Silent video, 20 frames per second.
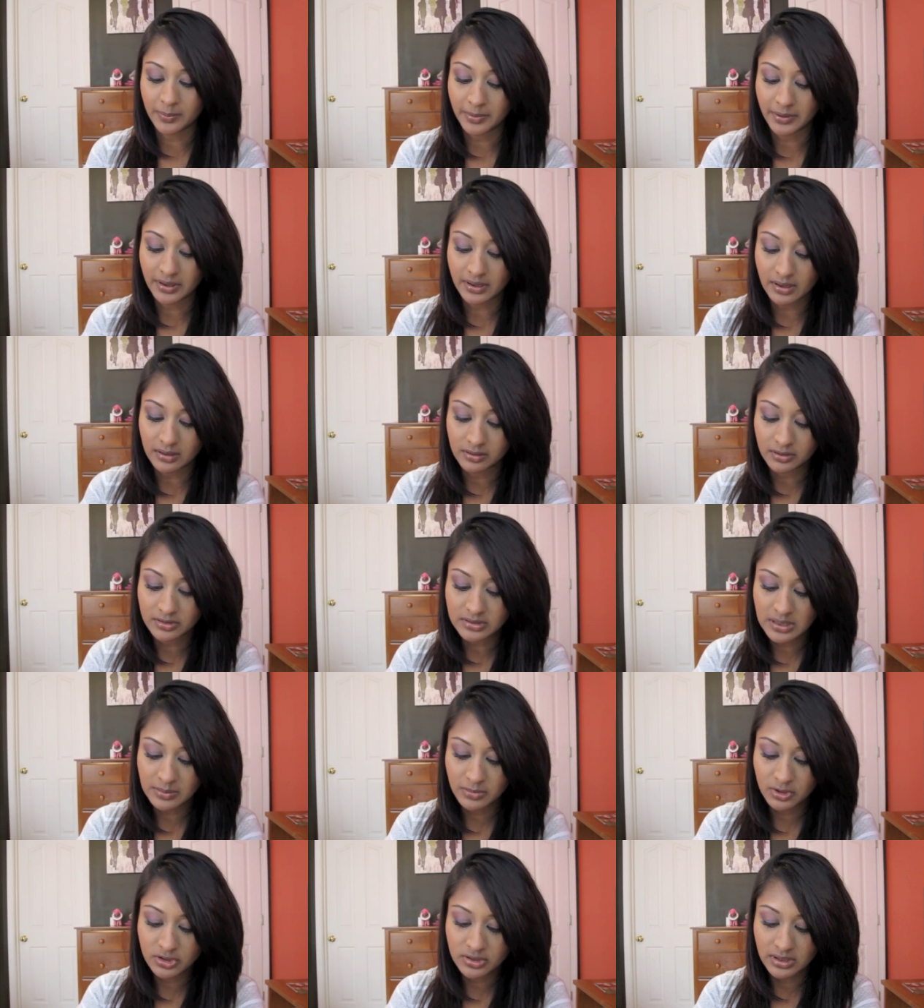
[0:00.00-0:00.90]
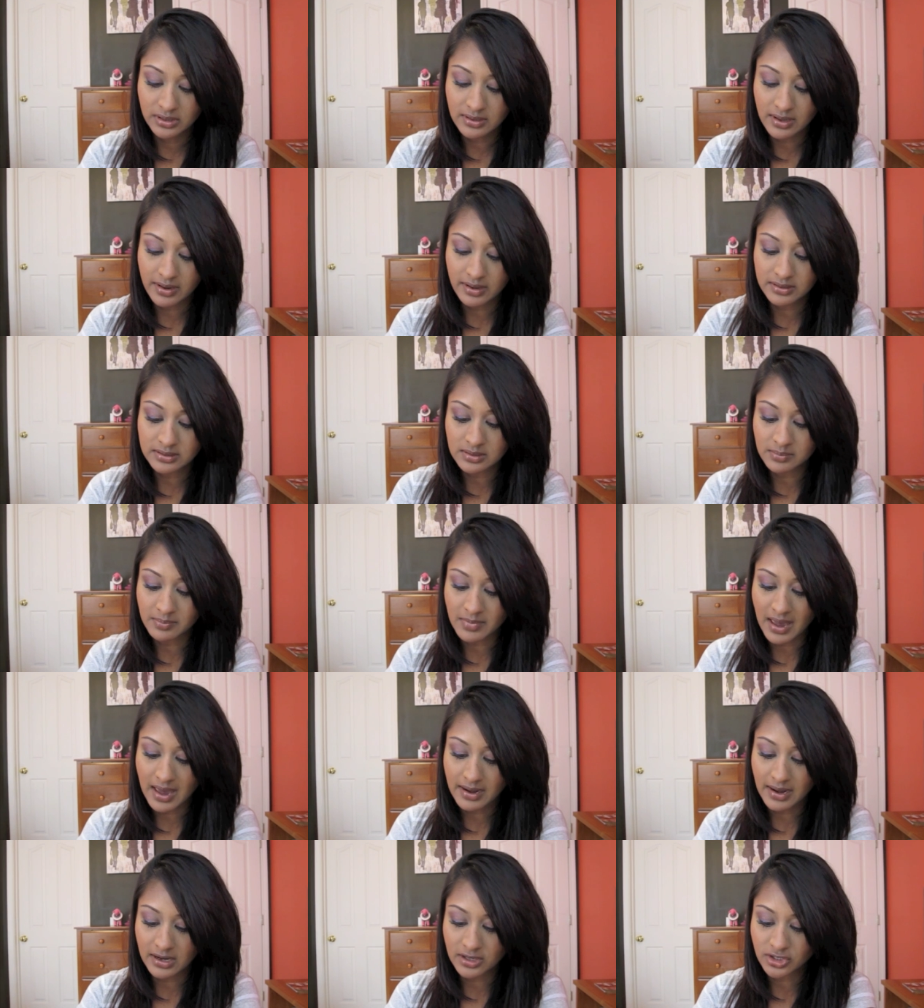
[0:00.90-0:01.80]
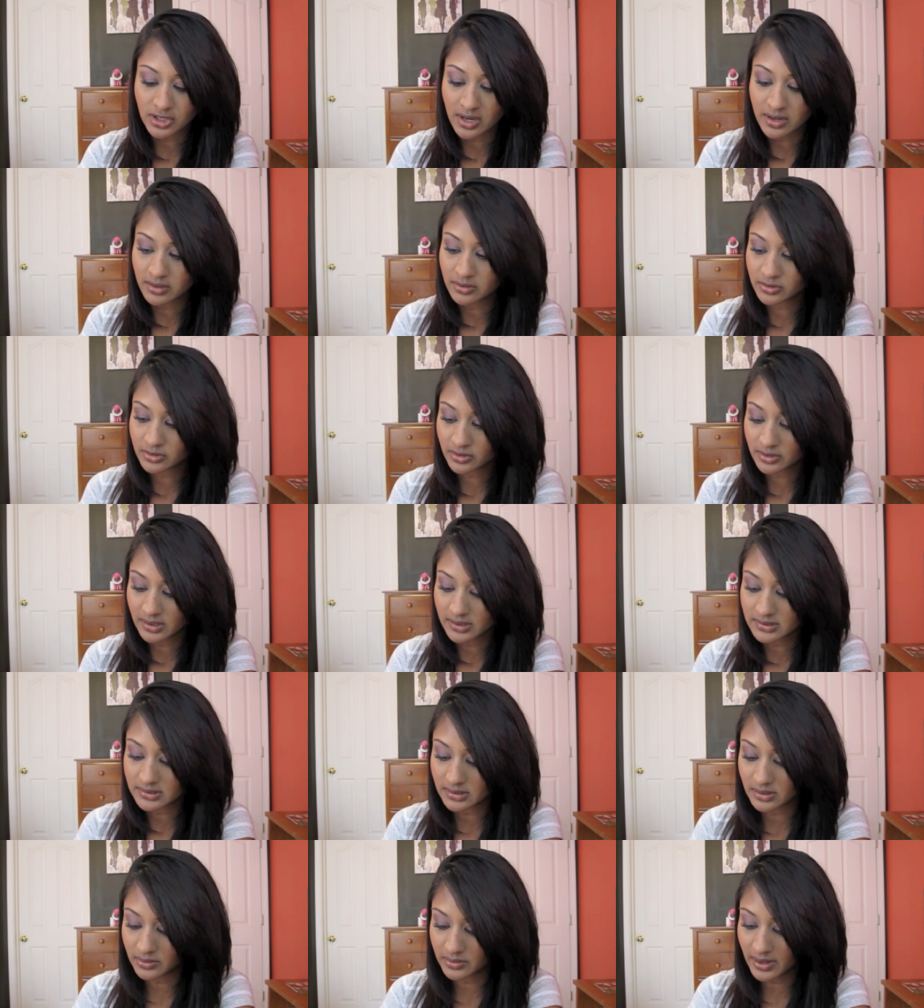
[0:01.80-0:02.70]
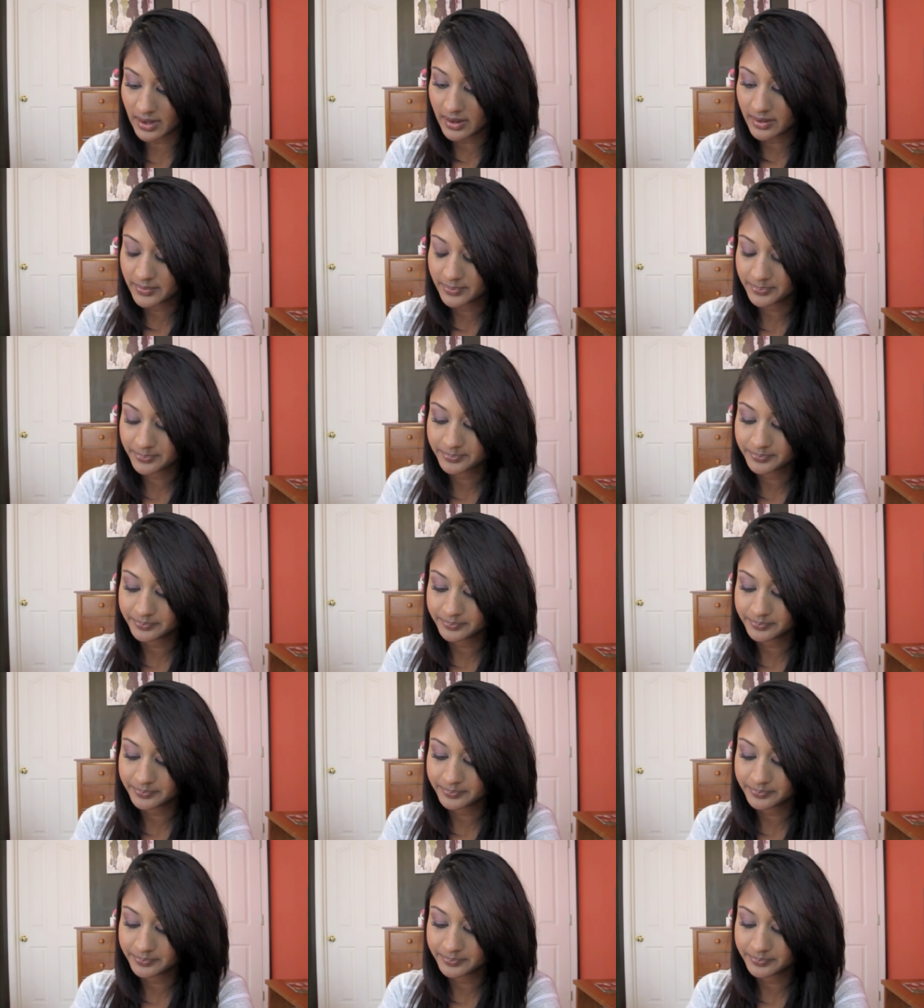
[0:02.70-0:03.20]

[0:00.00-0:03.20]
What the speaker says: pretty colors. I'm usually not into matte eyeshadows, you guys know that.